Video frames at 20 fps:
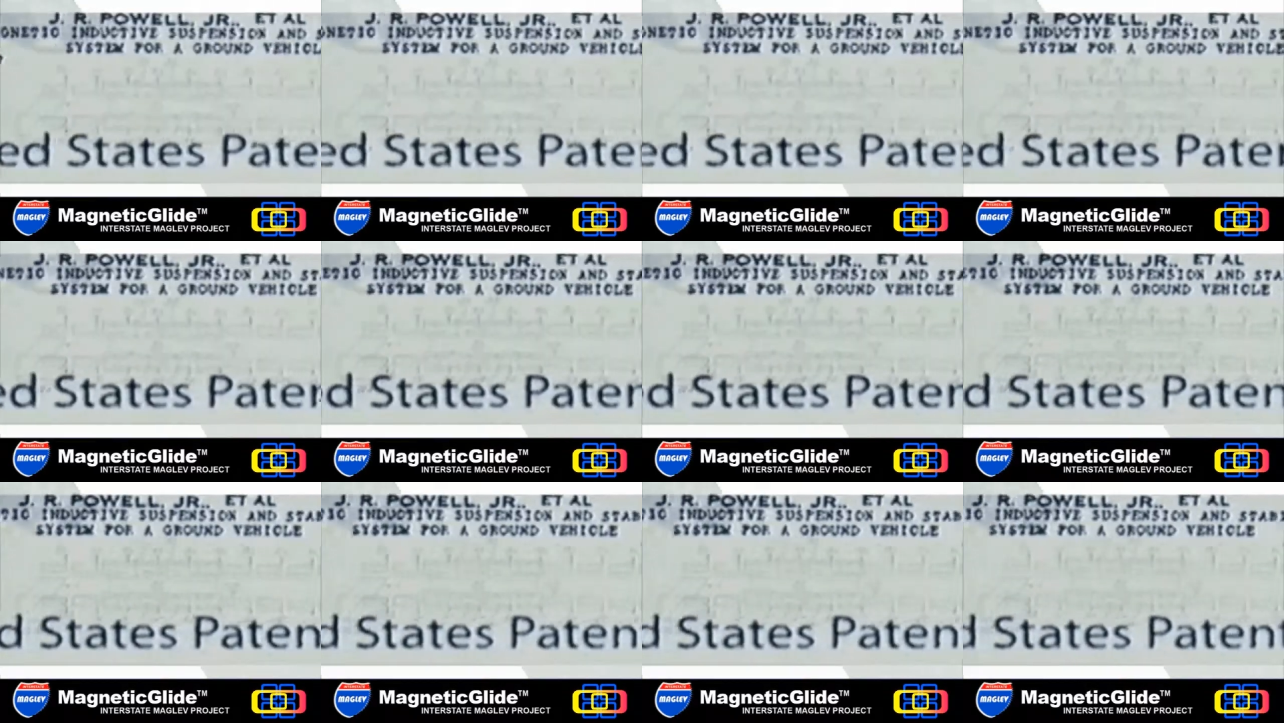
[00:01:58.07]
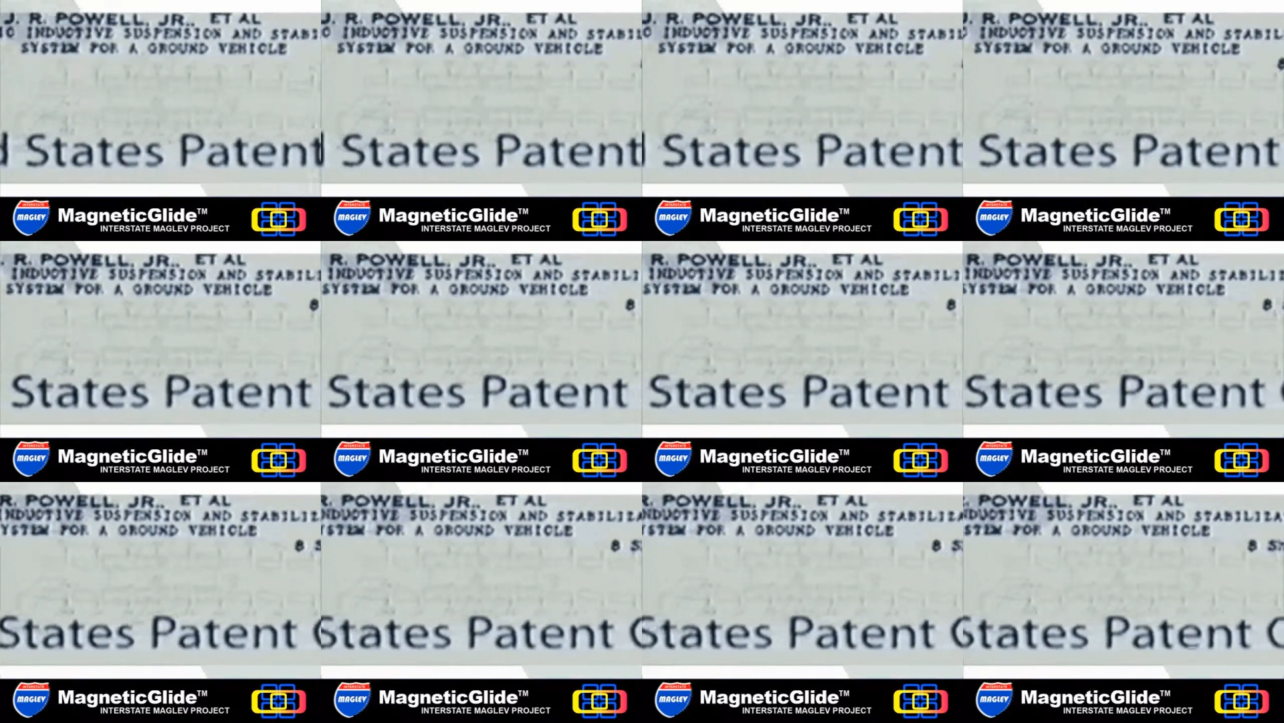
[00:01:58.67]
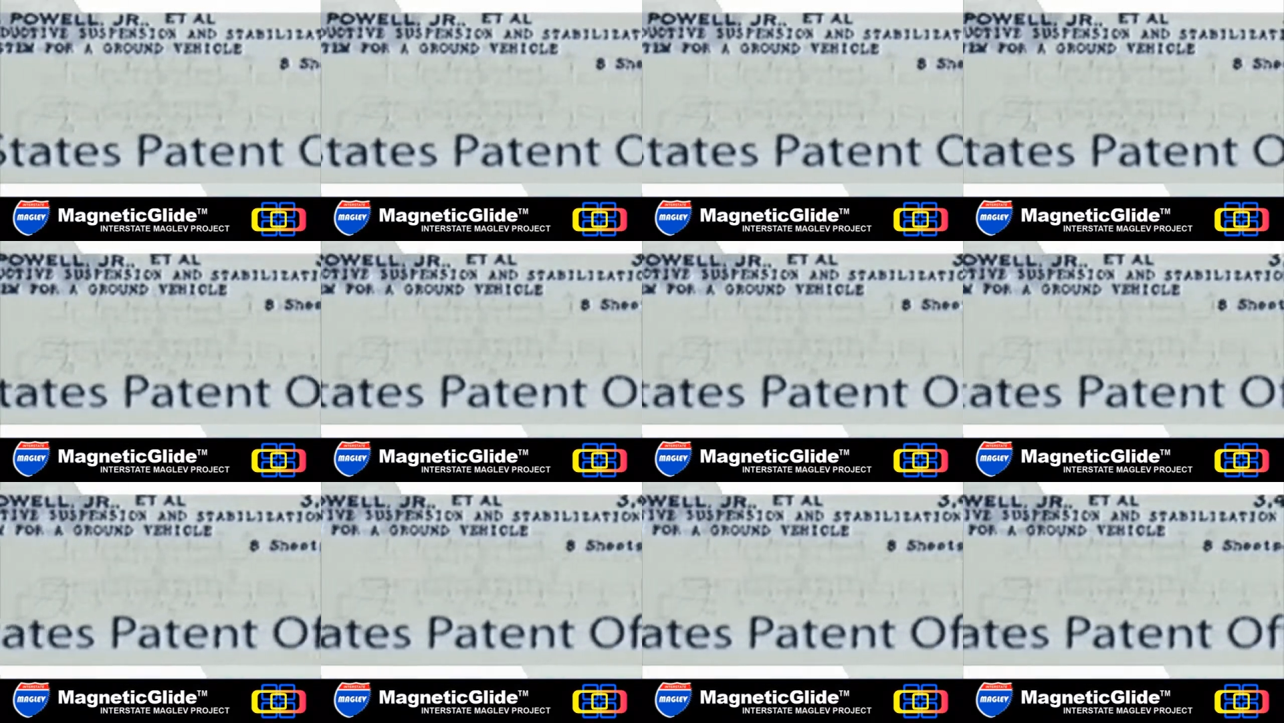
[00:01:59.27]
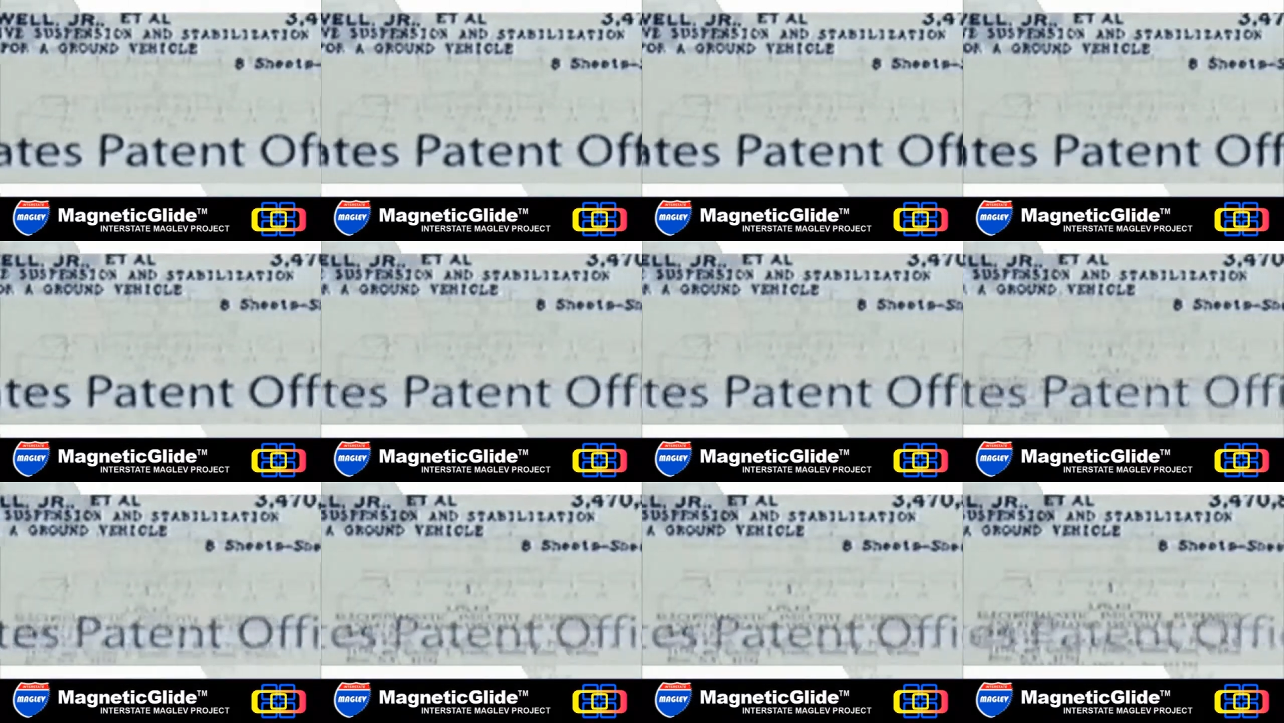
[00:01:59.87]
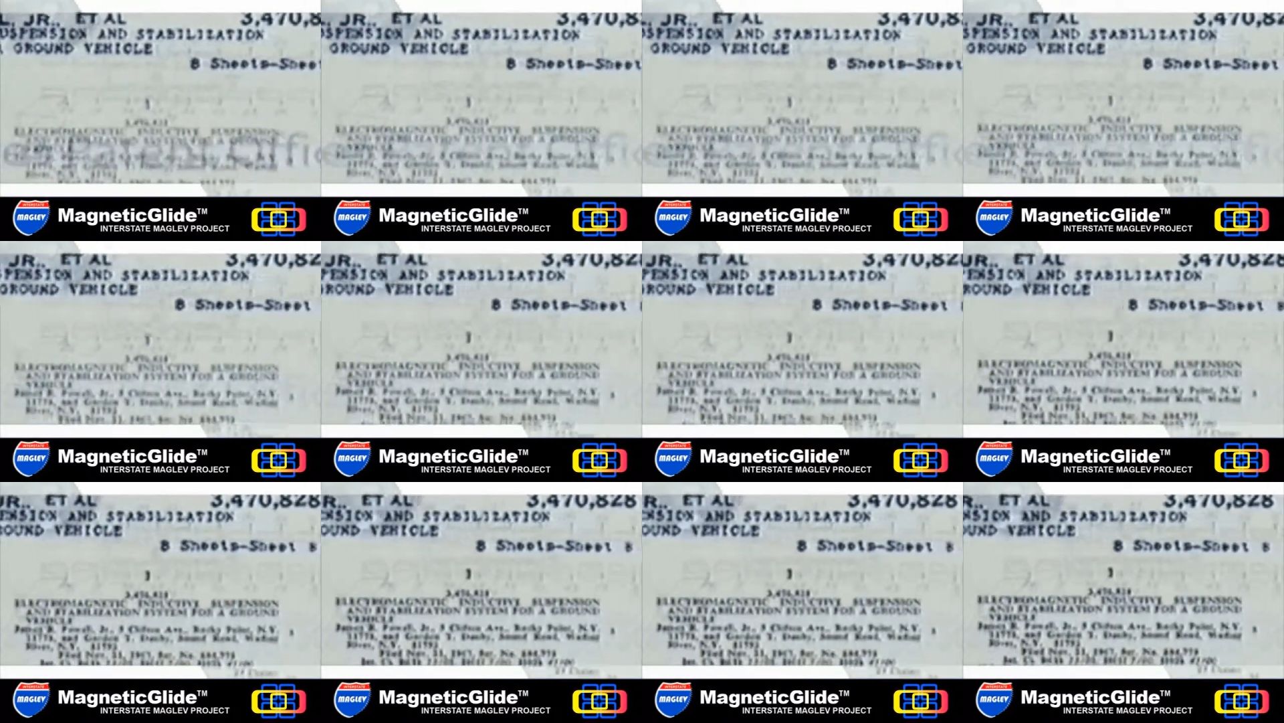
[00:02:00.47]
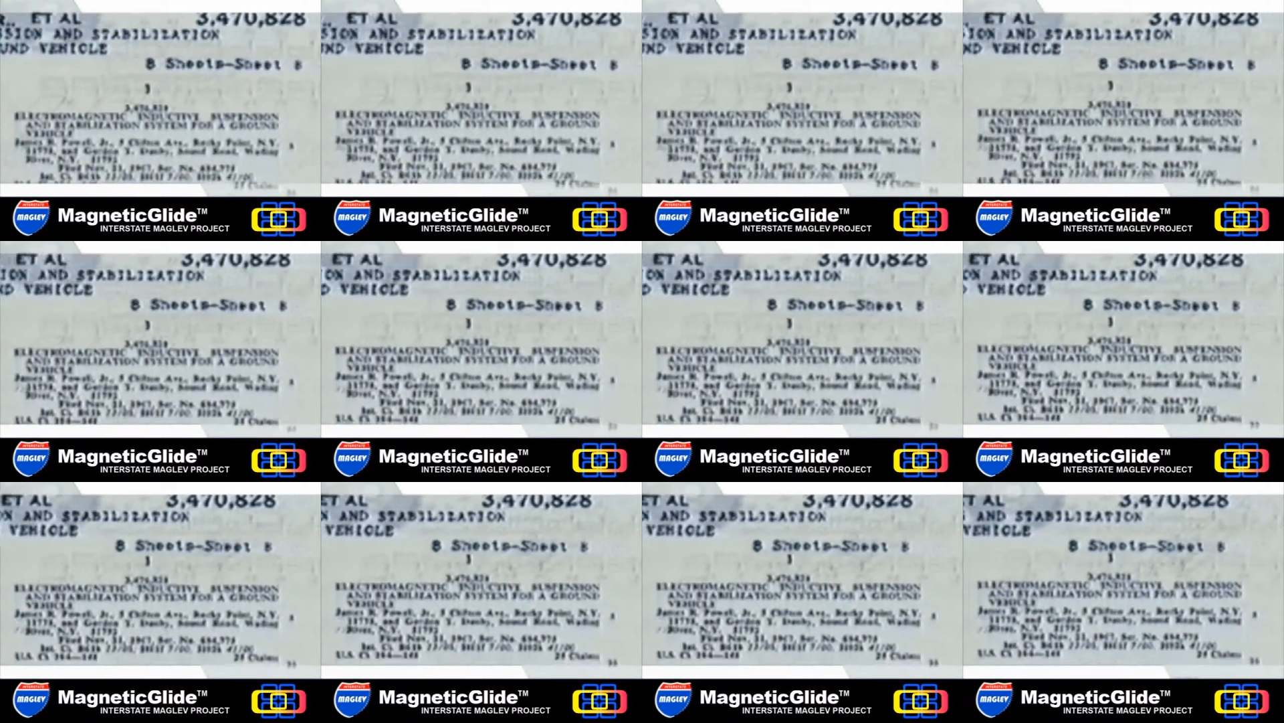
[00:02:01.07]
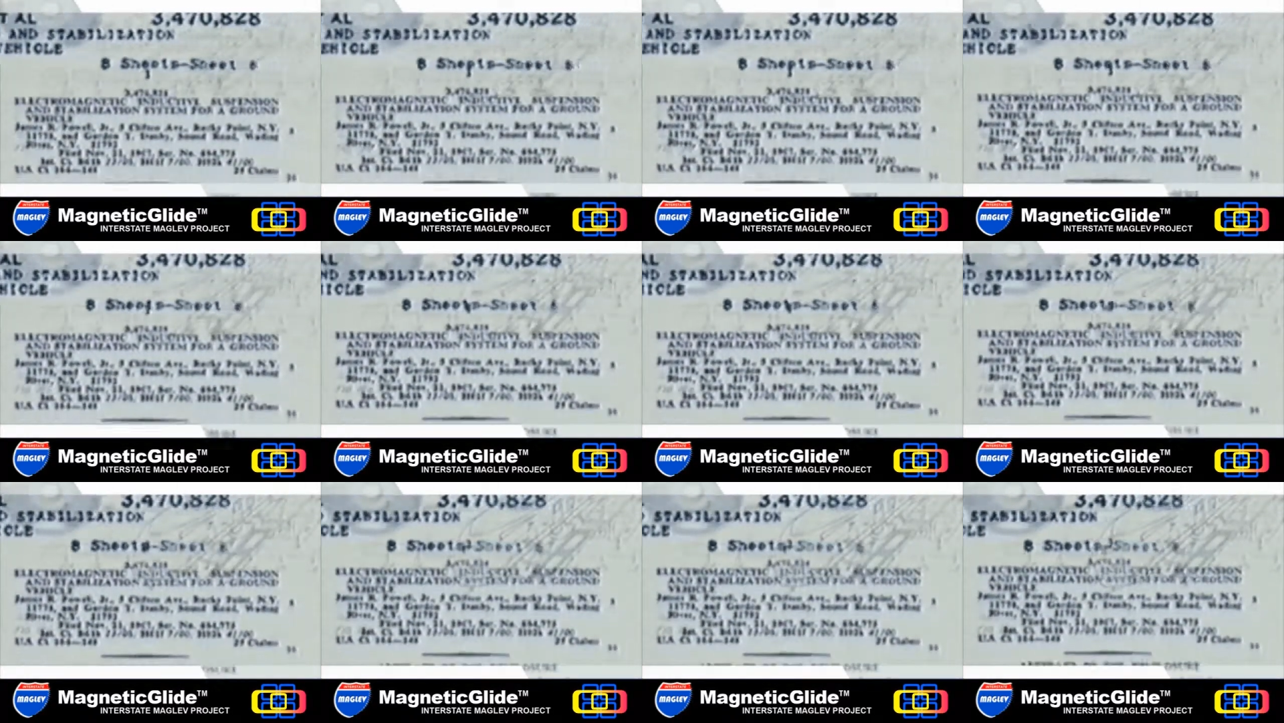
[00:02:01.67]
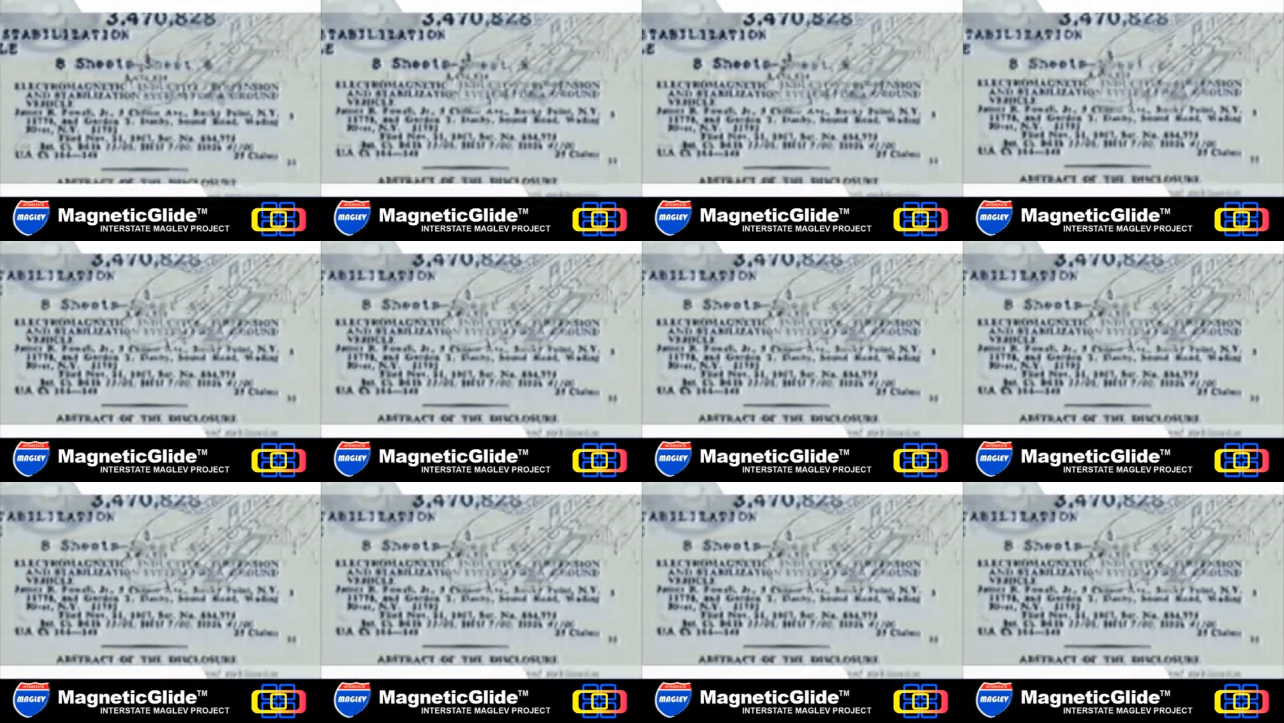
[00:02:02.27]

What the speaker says: [unreadable: no face in view]